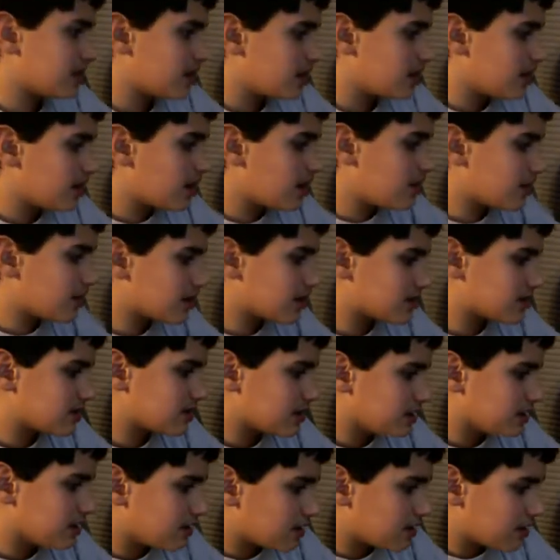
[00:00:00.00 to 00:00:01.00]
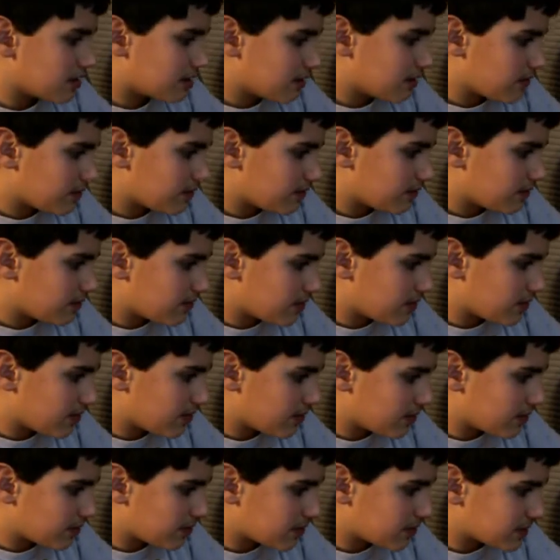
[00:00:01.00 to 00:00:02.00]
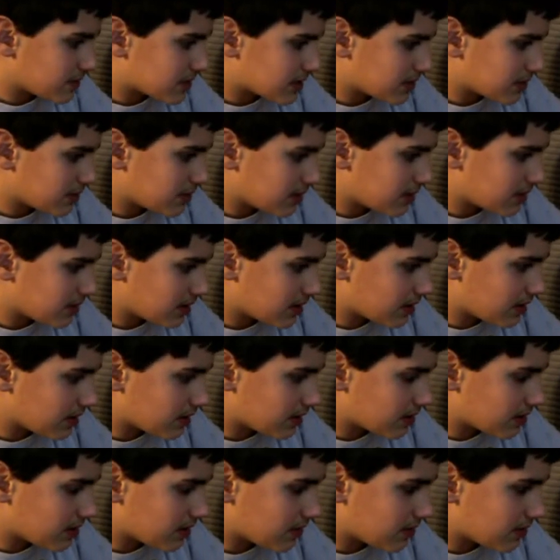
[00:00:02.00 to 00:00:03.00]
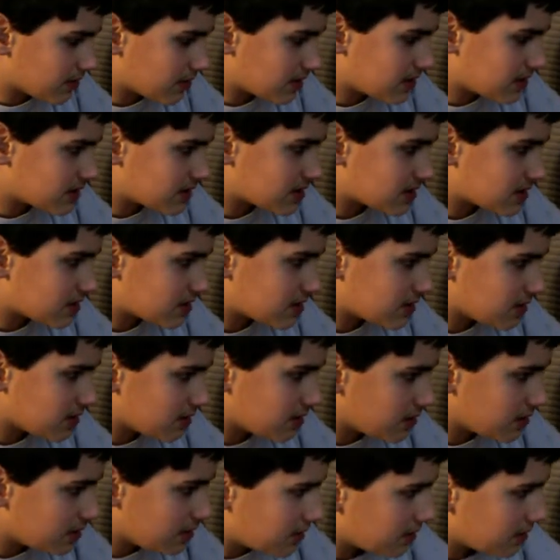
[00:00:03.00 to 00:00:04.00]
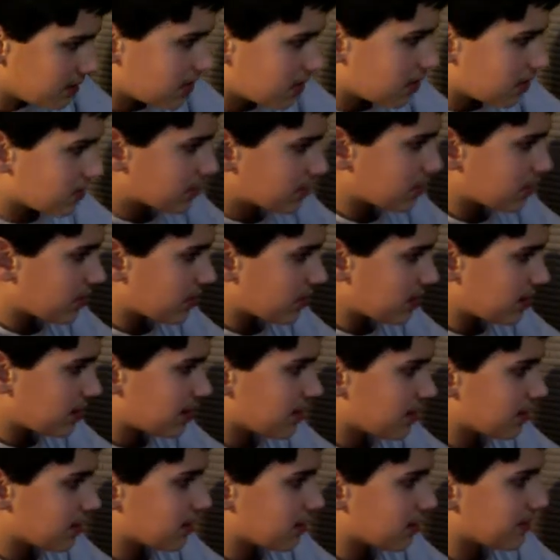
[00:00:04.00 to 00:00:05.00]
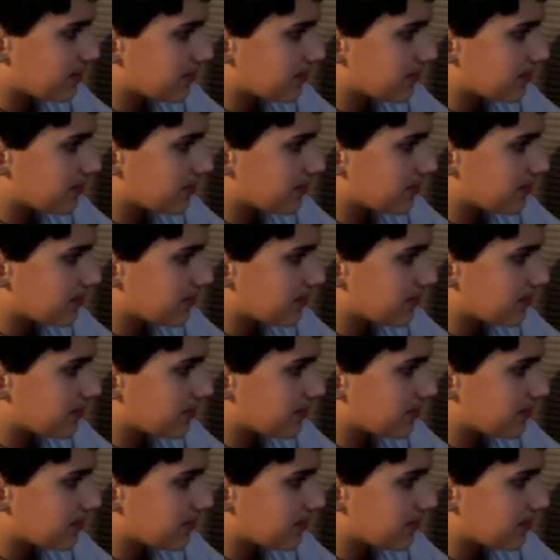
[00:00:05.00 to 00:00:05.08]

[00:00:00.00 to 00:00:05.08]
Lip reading: Anyways, some of the this gimmick right here,